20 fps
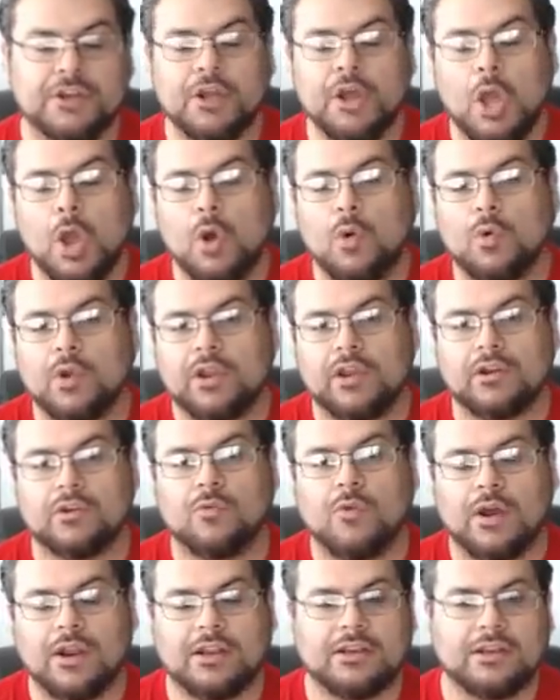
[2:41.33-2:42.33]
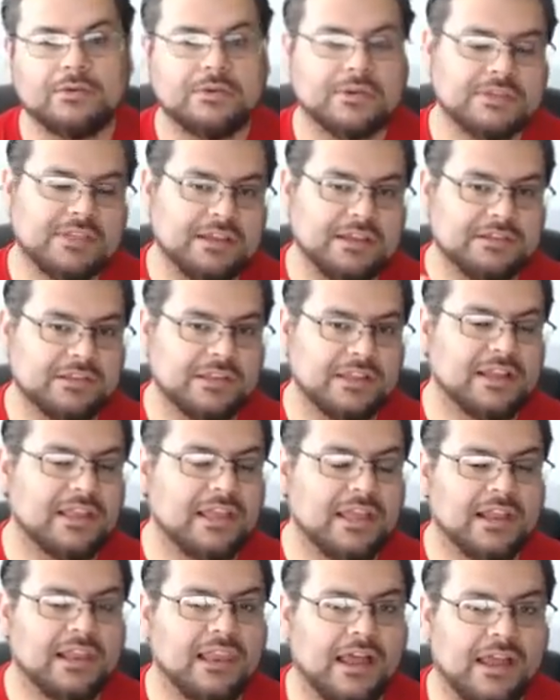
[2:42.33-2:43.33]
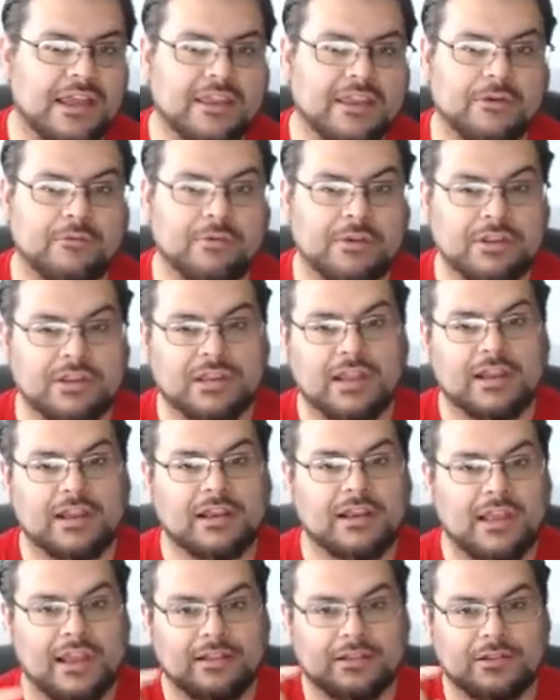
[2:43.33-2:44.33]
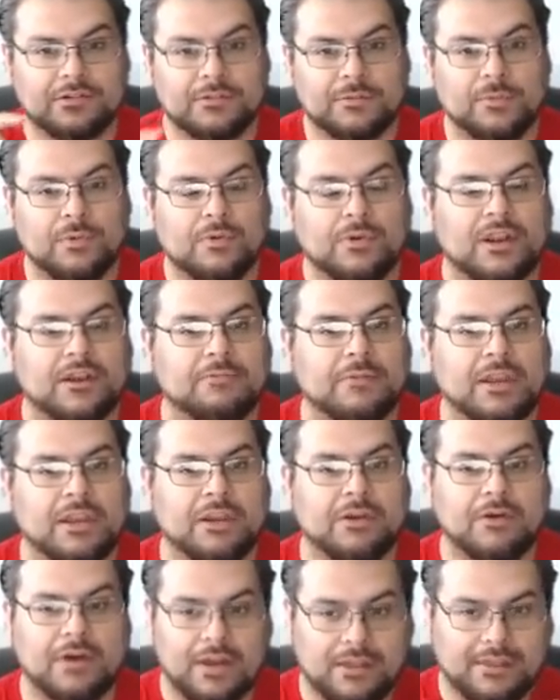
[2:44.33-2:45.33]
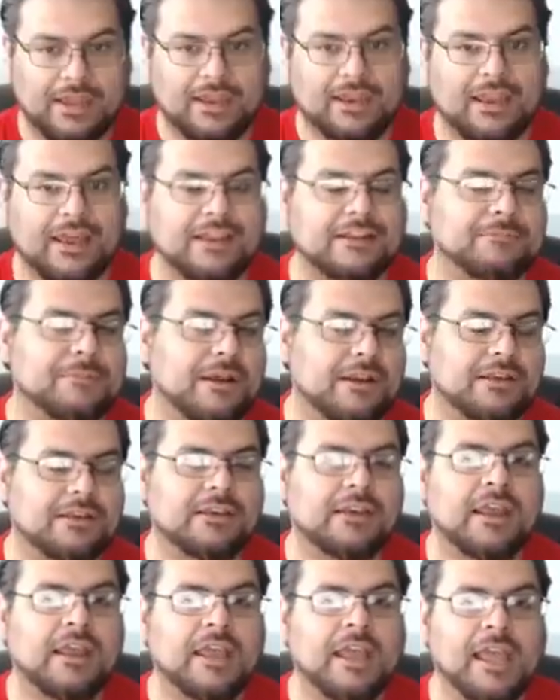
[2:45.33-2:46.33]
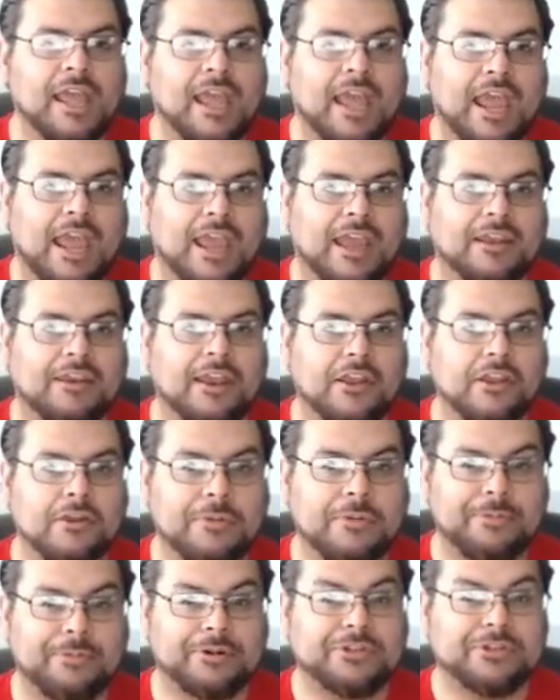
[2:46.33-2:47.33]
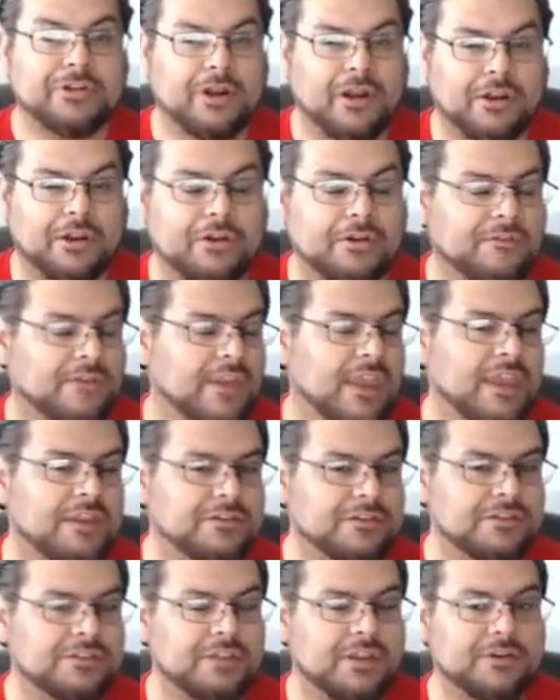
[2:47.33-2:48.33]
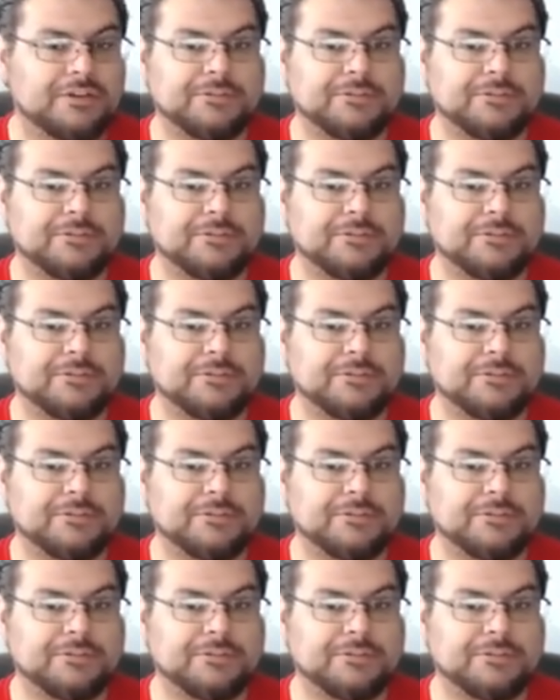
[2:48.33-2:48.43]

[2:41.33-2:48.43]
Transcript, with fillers: What you're going to want to do is actually click like, and when you click like, there's a pull-down menu on that like button, and uh, you'll be able to turn on notifications there.